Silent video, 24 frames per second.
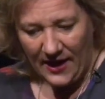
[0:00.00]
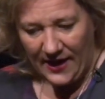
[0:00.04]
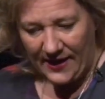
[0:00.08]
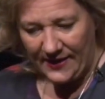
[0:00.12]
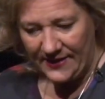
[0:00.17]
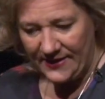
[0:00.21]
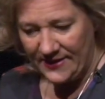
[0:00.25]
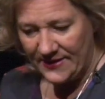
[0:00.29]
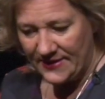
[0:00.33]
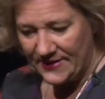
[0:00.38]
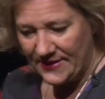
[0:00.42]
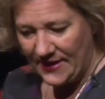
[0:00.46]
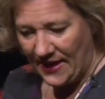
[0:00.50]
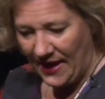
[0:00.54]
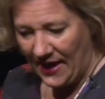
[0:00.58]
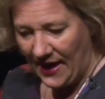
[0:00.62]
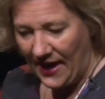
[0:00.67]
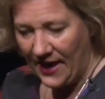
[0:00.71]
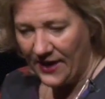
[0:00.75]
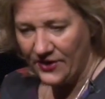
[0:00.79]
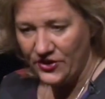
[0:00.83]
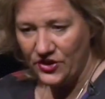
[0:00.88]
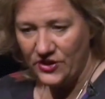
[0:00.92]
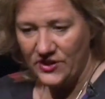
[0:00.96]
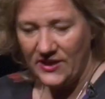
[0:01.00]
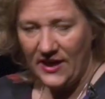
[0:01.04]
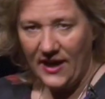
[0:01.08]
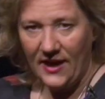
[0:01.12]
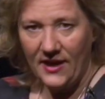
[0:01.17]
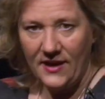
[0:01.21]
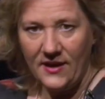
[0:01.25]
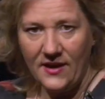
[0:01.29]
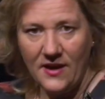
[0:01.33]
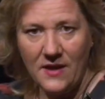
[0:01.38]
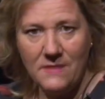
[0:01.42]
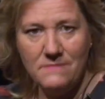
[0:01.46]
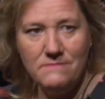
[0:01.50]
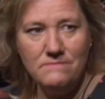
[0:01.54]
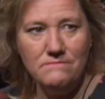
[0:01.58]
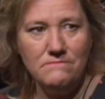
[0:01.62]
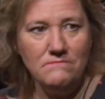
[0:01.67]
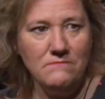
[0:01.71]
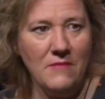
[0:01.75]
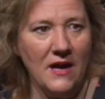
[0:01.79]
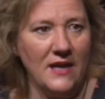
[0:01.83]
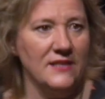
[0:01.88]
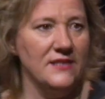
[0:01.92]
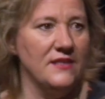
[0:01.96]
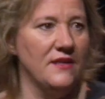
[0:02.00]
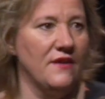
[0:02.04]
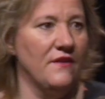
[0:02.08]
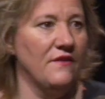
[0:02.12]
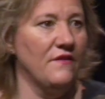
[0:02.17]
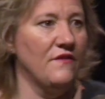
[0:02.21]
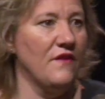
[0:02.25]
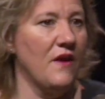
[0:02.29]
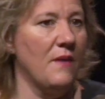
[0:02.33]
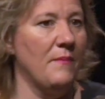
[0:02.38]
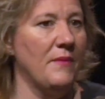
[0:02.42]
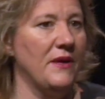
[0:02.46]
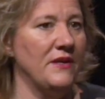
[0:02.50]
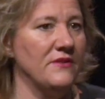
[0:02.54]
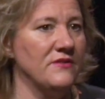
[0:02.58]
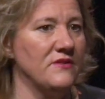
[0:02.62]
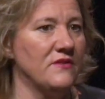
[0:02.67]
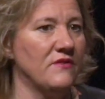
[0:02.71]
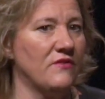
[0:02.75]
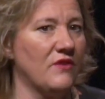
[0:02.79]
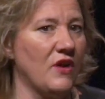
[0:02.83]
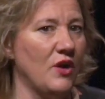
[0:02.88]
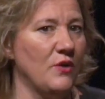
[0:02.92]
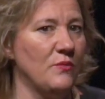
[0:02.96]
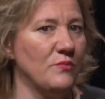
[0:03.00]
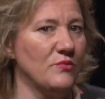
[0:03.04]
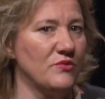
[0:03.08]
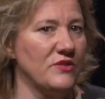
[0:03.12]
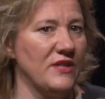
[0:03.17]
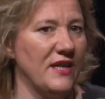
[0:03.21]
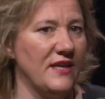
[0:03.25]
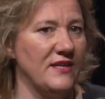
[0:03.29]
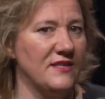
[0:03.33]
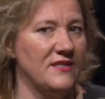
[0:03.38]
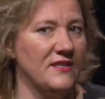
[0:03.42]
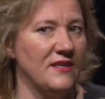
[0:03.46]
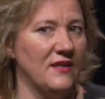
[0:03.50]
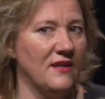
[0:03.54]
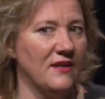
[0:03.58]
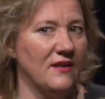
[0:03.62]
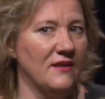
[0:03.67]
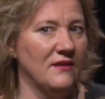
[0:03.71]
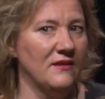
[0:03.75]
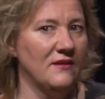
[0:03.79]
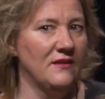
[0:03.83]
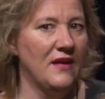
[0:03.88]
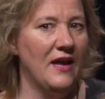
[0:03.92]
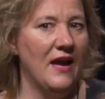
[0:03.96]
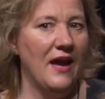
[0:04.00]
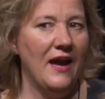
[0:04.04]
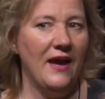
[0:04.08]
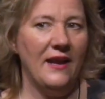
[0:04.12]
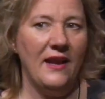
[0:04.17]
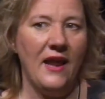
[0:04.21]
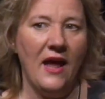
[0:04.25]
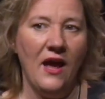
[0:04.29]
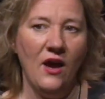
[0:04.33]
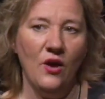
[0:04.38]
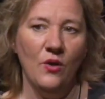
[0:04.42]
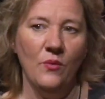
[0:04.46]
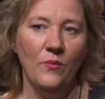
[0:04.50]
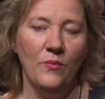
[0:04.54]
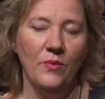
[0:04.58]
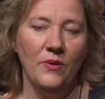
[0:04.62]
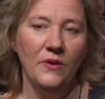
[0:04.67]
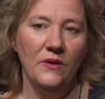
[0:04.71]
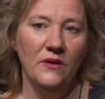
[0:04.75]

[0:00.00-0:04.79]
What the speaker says: And it's that, how do you take massive amounts of global data and help